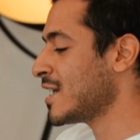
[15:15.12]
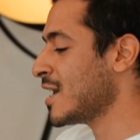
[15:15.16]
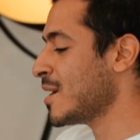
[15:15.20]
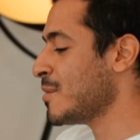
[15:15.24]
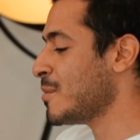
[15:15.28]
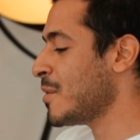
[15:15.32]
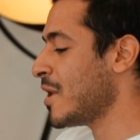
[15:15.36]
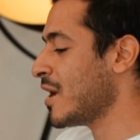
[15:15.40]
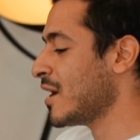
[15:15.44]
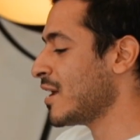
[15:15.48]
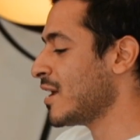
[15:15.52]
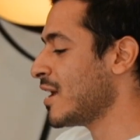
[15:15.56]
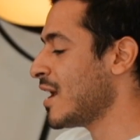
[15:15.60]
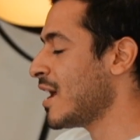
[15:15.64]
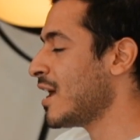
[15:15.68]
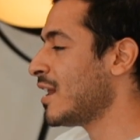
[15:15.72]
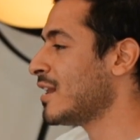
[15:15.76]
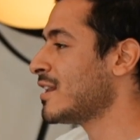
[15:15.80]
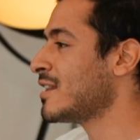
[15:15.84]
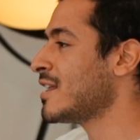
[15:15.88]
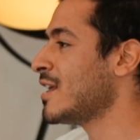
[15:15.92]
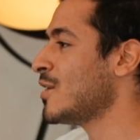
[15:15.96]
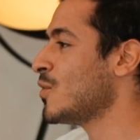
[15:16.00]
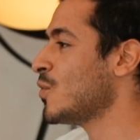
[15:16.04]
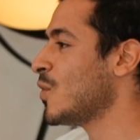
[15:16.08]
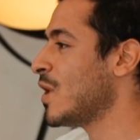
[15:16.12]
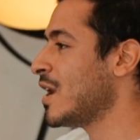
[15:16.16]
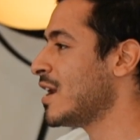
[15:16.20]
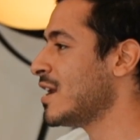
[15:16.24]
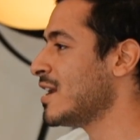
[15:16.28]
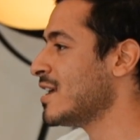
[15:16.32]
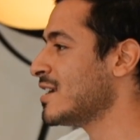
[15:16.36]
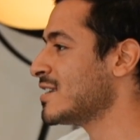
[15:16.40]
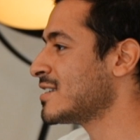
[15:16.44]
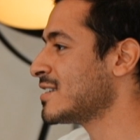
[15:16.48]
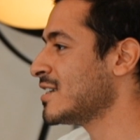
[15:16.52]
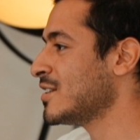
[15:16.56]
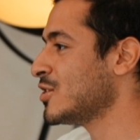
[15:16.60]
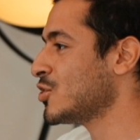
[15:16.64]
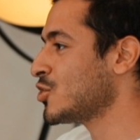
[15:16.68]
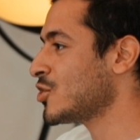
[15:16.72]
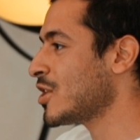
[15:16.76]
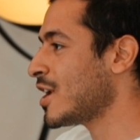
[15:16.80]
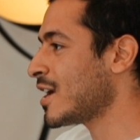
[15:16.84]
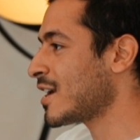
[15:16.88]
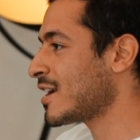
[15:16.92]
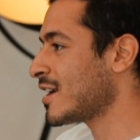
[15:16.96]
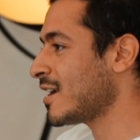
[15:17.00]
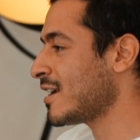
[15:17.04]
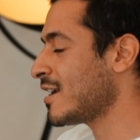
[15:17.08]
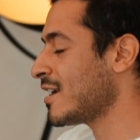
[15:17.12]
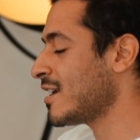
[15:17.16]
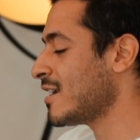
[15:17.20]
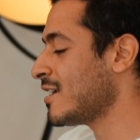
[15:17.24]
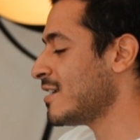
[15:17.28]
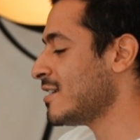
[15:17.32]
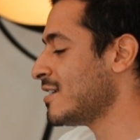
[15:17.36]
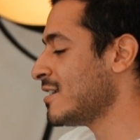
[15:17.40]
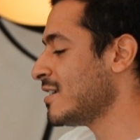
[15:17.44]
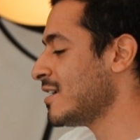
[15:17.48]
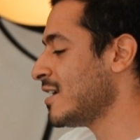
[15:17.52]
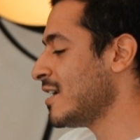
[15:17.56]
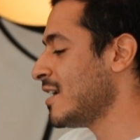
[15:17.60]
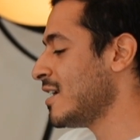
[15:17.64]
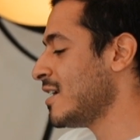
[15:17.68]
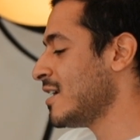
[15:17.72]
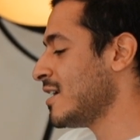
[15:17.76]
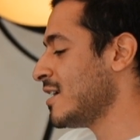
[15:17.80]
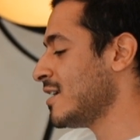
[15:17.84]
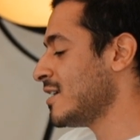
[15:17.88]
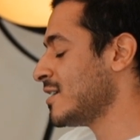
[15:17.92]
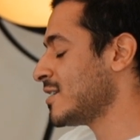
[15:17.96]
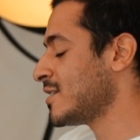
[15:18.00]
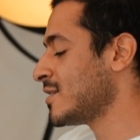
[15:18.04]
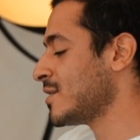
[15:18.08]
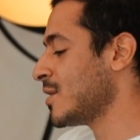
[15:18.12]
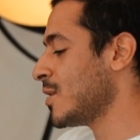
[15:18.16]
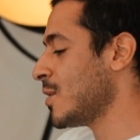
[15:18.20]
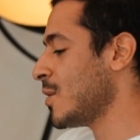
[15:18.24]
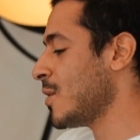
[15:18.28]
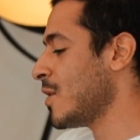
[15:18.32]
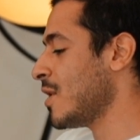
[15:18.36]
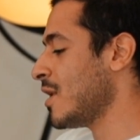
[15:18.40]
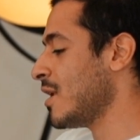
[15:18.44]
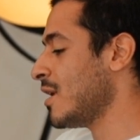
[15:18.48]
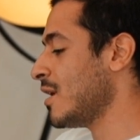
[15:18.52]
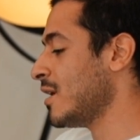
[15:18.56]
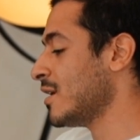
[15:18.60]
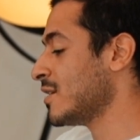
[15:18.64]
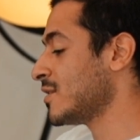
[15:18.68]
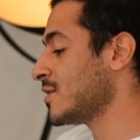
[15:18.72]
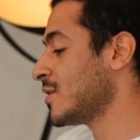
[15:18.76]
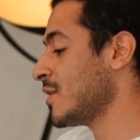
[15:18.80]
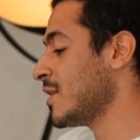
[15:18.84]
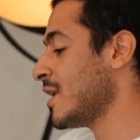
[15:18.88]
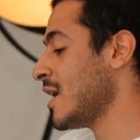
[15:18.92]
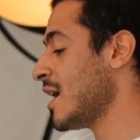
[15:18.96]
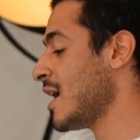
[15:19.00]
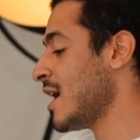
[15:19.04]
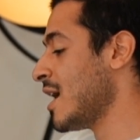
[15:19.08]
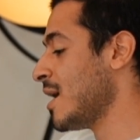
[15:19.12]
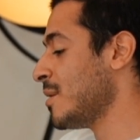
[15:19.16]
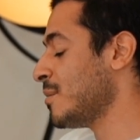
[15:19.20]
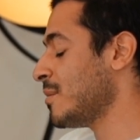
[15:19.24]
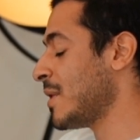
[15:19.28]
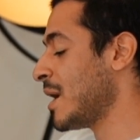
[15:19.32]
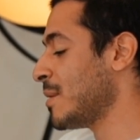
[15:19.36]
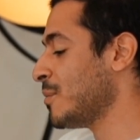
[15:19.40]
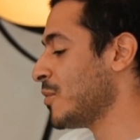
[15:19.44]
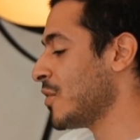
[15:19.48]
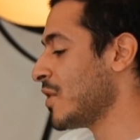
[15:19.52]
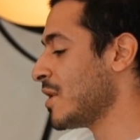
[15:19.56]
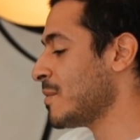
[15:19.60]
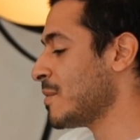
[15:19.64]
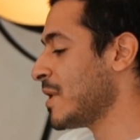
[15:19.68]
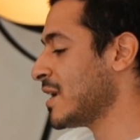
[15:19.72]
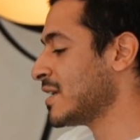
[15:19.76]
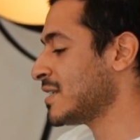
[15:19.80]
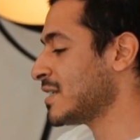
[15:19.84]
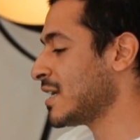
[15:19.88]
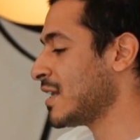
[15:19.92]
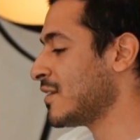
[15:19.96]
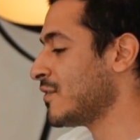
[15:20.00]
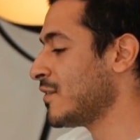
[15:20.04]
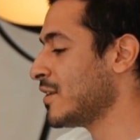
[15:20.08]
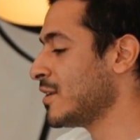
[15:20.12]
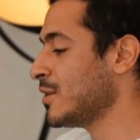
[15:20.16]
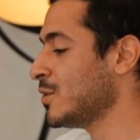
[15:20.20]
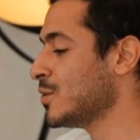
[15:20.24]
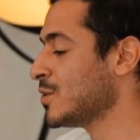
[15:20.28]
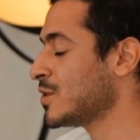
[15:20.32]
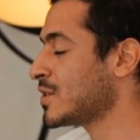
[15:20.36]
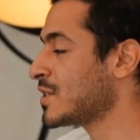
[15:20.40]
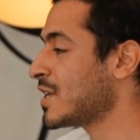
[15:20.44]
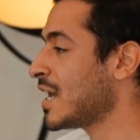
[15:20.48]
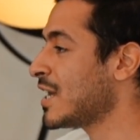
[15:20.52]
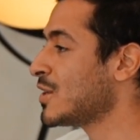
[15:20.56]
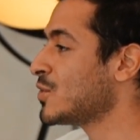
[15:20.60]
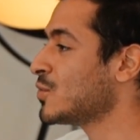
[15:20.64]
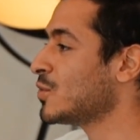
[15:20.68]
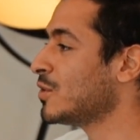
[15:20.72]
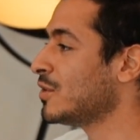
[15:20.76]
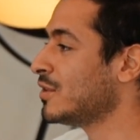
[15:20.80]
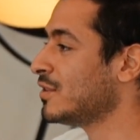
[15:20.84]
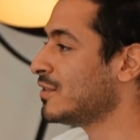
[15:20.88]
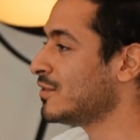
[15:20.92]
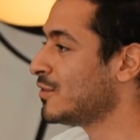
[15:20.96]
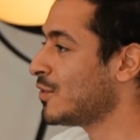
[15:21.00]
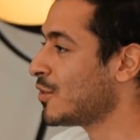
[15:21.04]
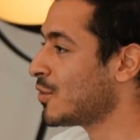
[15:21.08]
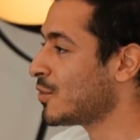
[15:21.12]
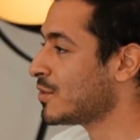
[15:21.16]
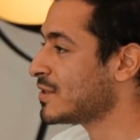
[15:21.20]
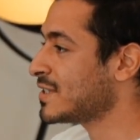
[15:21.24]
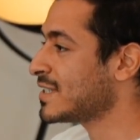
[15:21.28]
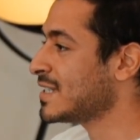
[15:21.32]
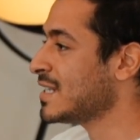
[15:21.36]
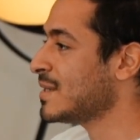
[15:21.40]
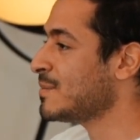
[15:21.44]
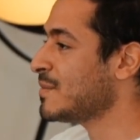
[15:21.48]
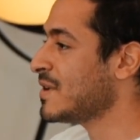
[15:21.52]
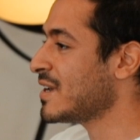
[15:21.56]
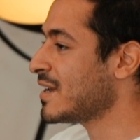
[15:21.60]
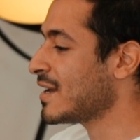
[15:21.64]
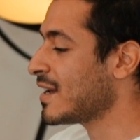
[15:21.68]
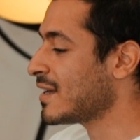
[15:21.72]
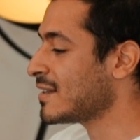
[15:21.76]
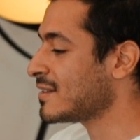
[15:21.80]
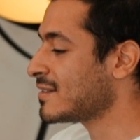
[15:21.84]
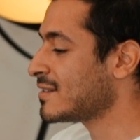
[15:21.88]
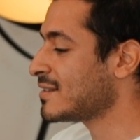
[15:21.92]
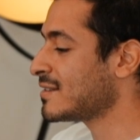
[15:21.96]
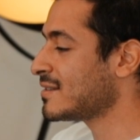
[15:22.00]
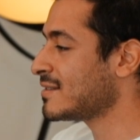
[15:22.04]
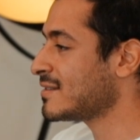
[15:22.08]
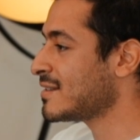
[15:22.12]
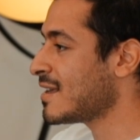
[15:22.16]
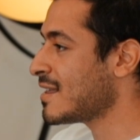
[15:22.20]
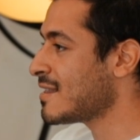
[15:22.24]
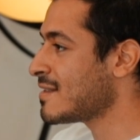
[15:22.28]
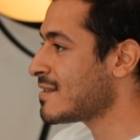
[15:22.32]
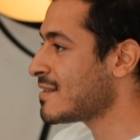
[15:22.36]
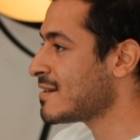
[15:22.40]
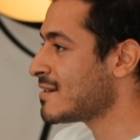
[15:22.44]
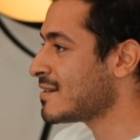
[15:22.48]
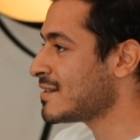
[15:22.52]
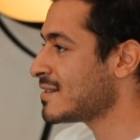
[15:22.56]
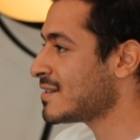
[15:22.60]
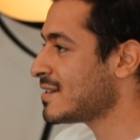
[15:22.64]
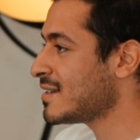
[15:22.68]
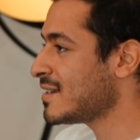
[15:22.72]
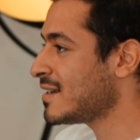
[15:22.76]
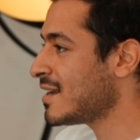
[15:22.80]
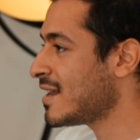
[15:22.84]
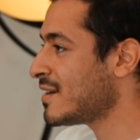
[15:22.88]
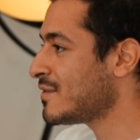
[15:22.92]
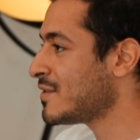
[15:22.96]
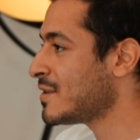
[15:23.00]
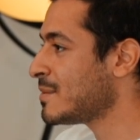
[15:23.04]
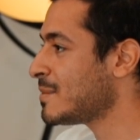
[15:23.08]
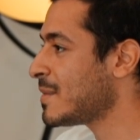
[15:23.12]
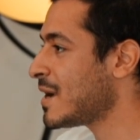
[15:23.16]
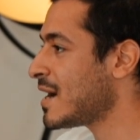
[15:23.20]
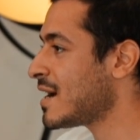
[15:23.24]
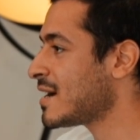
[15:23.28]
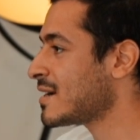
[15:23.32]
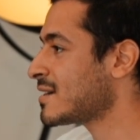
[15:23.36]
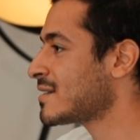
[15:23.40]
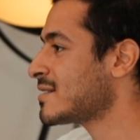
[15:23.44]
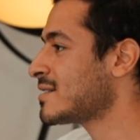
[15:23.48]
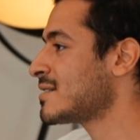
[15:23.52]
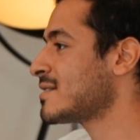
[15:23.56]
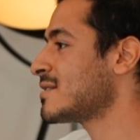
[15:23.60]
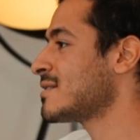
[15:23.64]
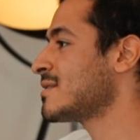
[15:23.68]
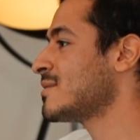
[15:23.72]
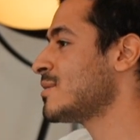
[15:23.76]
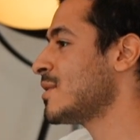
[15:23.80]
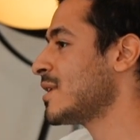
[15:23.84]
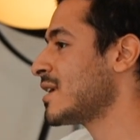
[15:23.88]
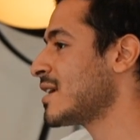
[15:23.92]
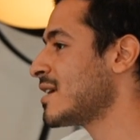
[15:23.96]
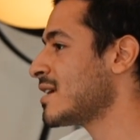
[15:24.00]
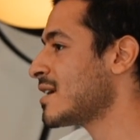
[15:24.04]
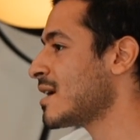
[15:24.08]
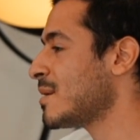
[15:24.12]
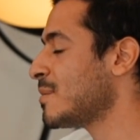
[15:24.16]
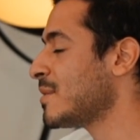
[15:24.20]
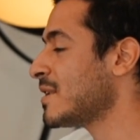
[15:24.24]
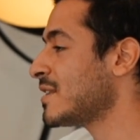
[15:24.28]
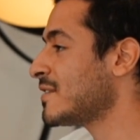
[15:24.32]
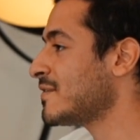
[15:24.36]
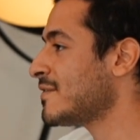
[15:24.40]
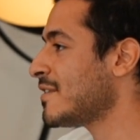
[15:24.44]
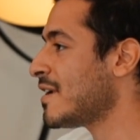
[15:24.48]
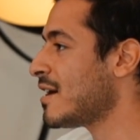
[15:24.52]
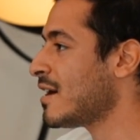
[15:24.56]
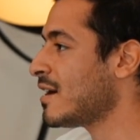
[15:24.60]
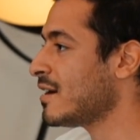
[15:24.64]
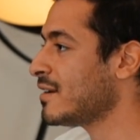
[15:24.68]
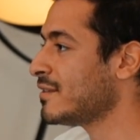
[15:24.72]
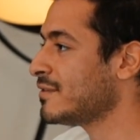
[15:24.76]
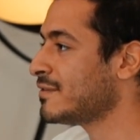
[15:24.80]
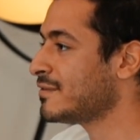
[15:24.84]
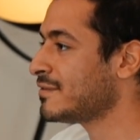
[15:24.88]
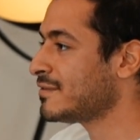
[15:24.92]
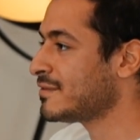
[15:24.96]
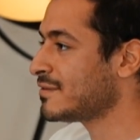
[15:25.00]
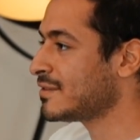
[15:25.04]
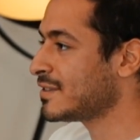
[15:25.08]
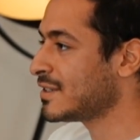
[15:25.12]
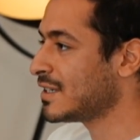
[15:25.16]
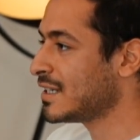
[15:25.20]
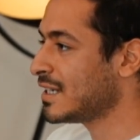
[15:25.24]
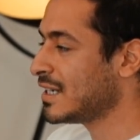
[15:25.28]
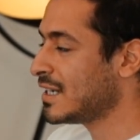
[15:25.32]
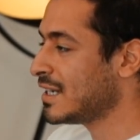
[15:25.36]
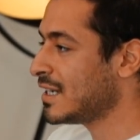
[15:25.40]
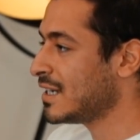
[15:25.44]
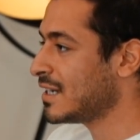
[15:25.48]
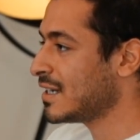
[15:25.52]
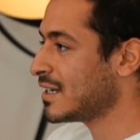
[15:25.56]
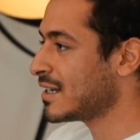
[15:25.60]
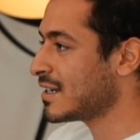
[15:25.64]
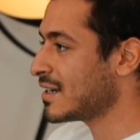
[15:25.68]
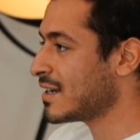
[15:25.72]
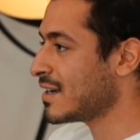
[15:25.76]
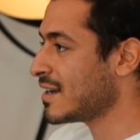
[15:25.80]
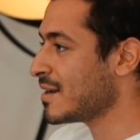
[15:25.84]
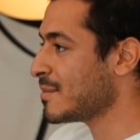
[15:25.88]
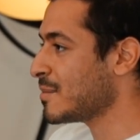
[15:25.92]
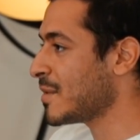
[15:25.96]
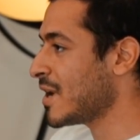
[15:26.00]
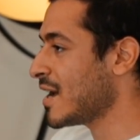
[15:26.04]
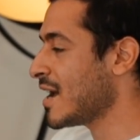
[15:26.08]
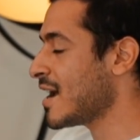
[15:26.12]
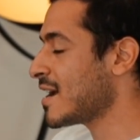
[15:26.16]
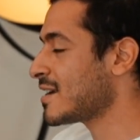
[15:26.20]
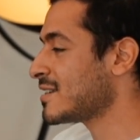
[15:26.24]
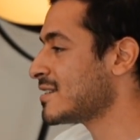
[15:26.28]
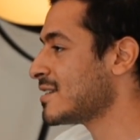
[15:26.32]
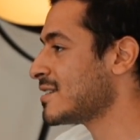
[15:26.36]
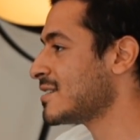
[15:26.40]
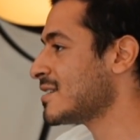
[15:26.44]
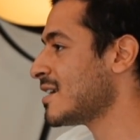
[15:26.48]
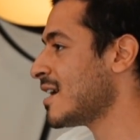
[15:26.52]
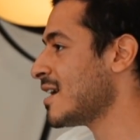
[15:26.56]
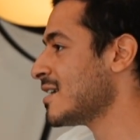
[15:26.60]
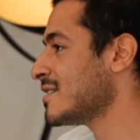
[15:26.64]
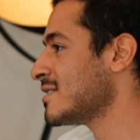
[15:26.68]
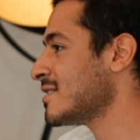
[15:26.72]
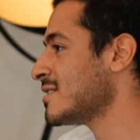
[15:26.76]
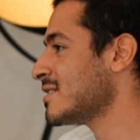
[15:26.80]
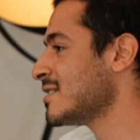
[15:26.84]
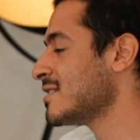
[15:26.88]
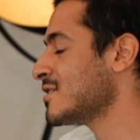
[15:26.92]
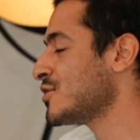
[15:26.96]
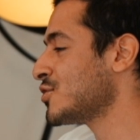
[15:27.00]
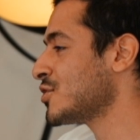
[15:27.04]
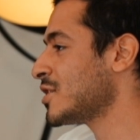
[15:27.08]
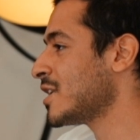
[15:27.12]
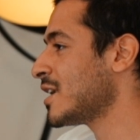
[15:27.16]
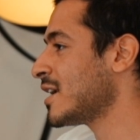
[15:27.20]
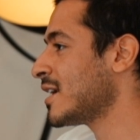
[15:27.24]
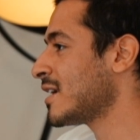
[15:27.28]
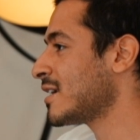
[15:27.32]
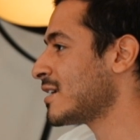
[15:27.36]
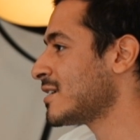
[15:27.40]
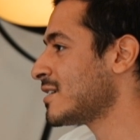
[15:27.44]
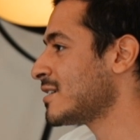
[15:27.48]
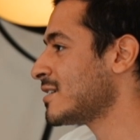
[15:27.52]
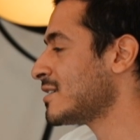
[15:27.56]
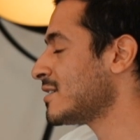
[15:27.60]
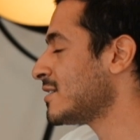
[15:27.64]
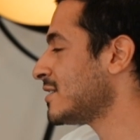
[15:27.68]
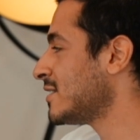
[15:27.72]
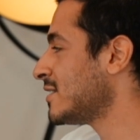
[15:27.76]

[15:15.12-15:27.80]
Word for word: get my health and wellness in check again. So uh, so yeah, I'm, I'm putting myself a new schedule for sleeping at 10:30, 11 yeah. max, waking up at five, getting my exercises in check.